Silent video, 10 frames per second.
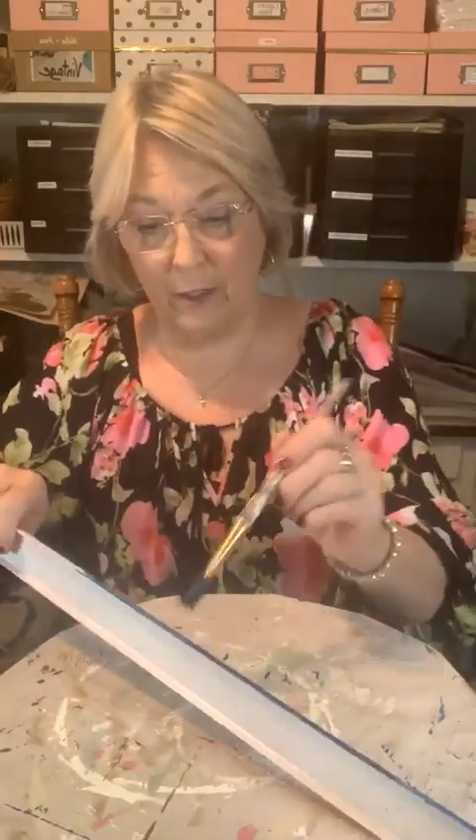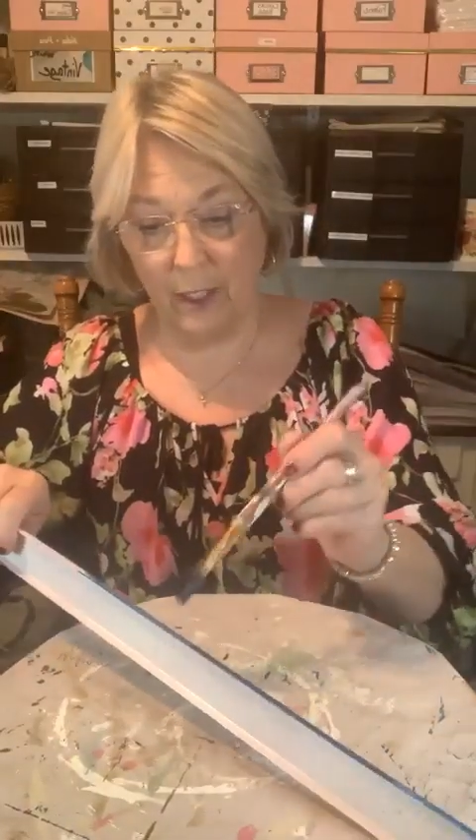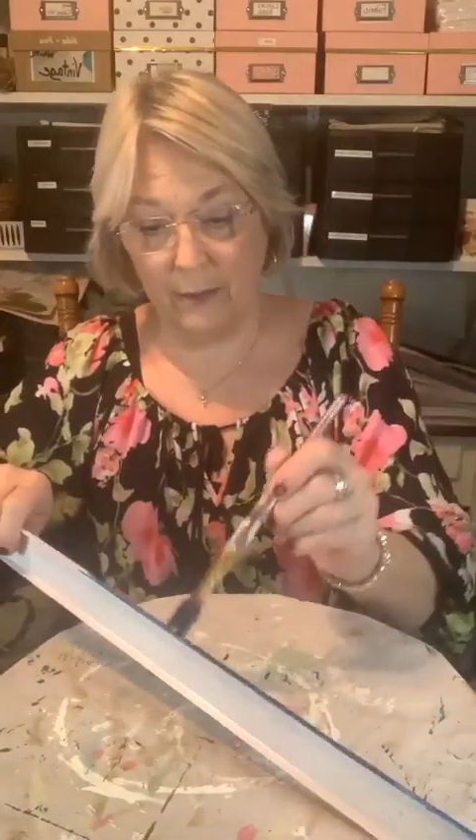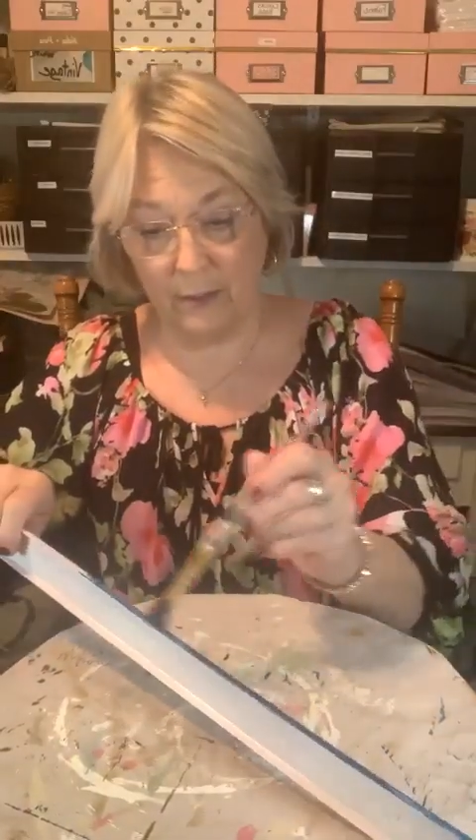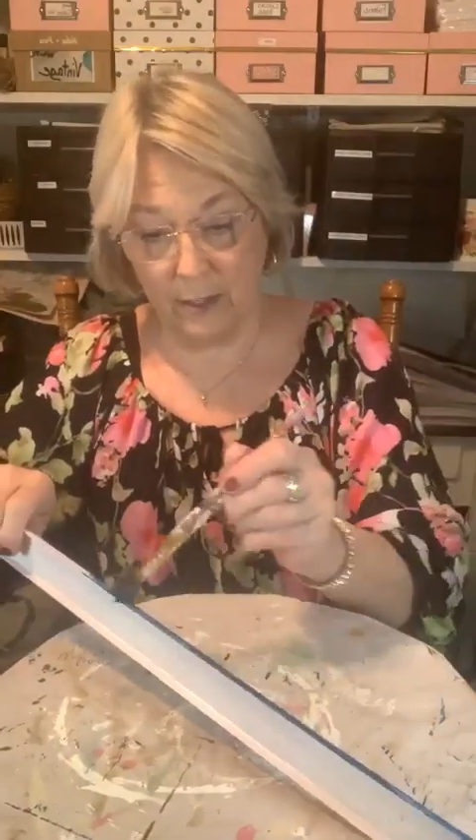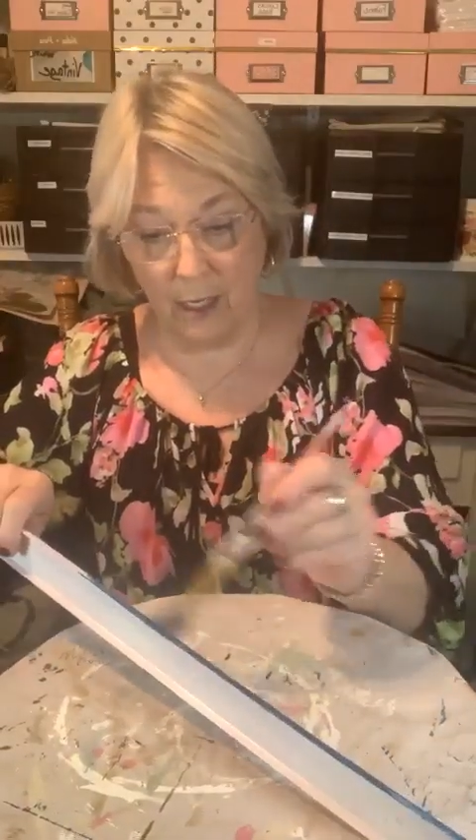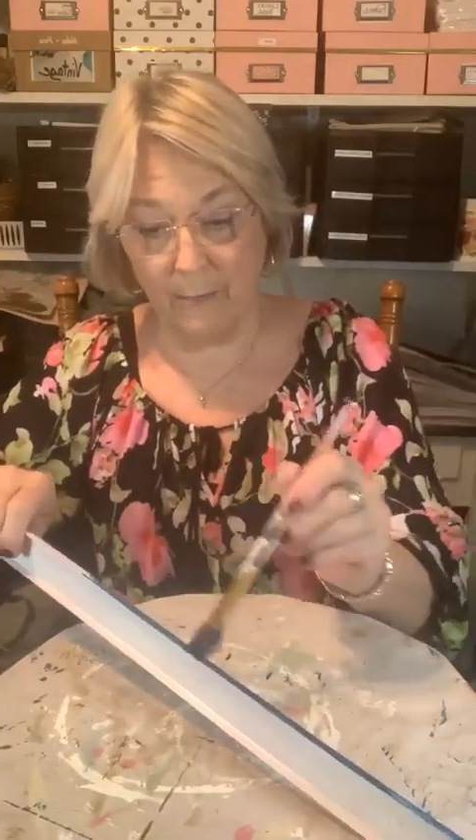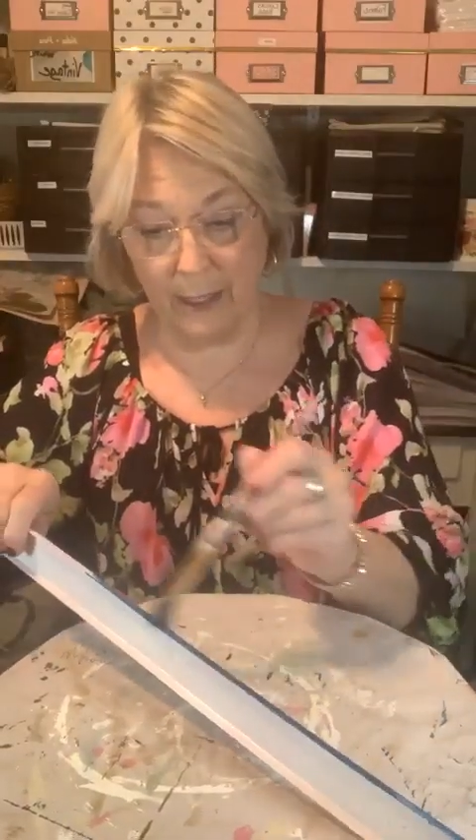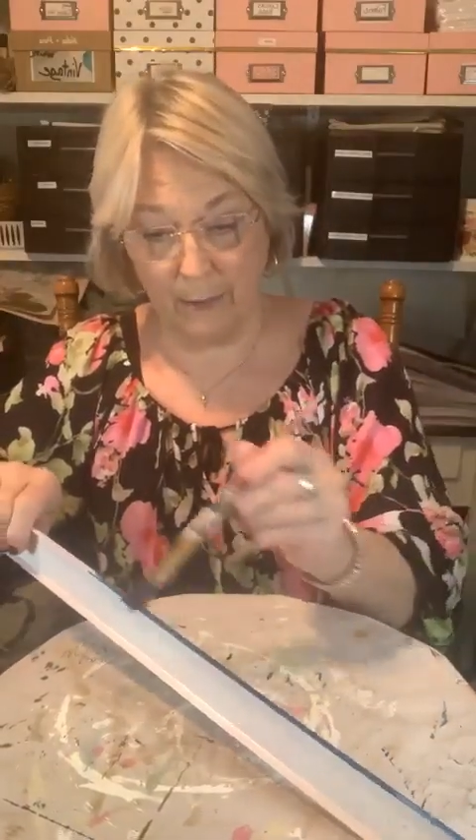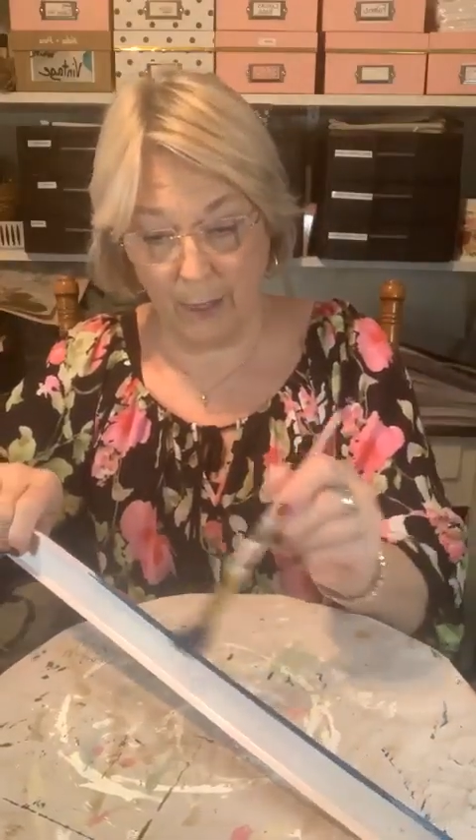like the
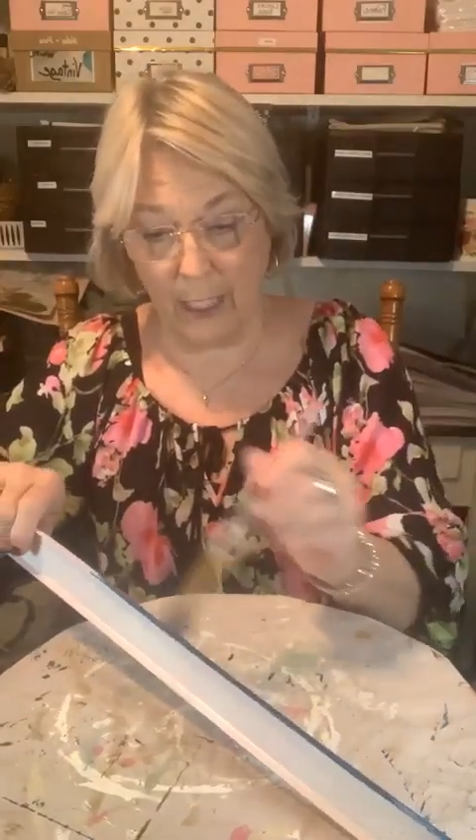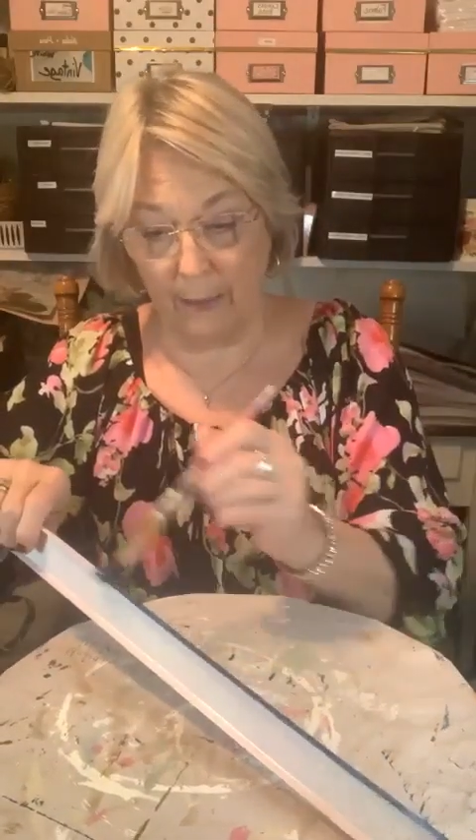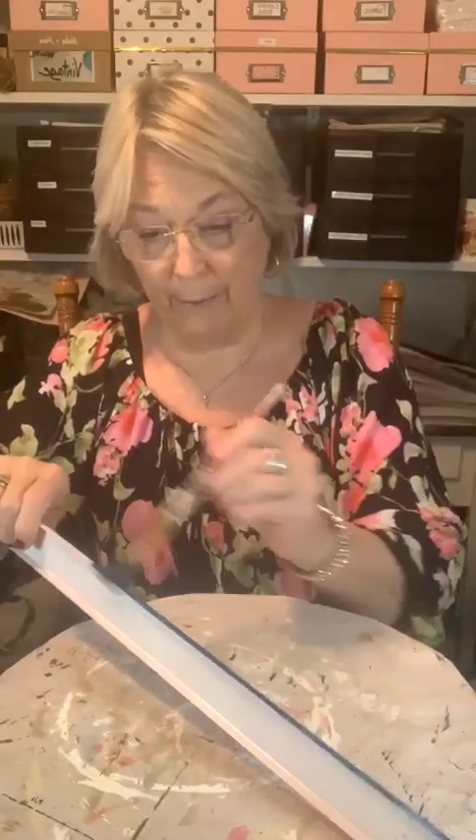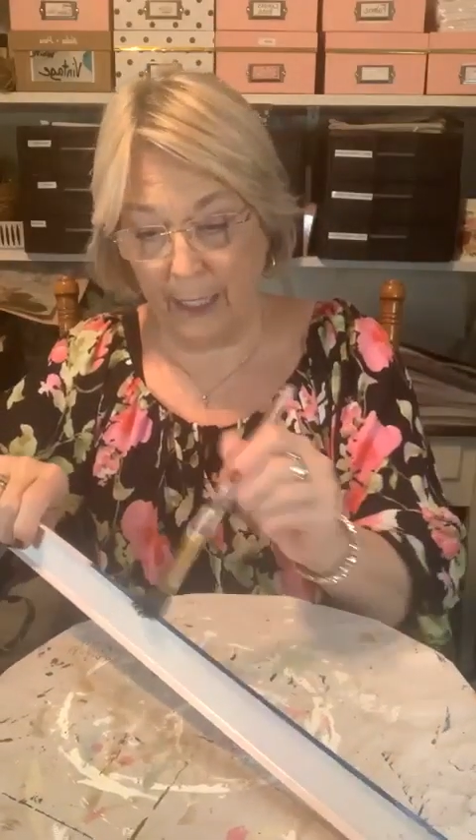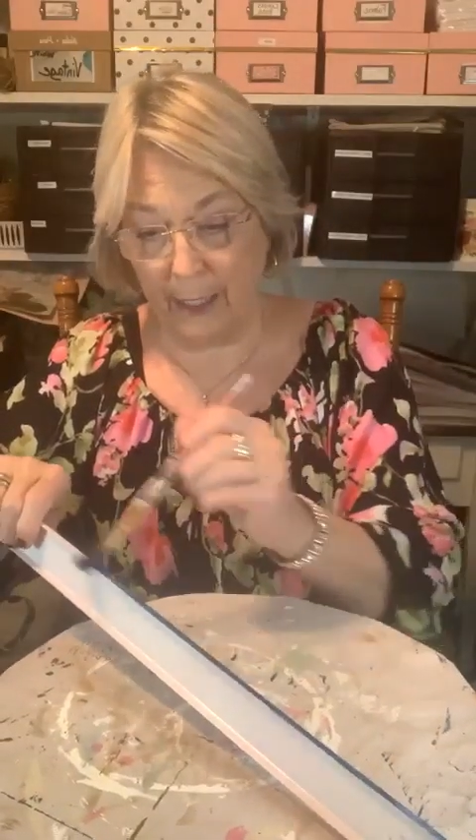top and the bottom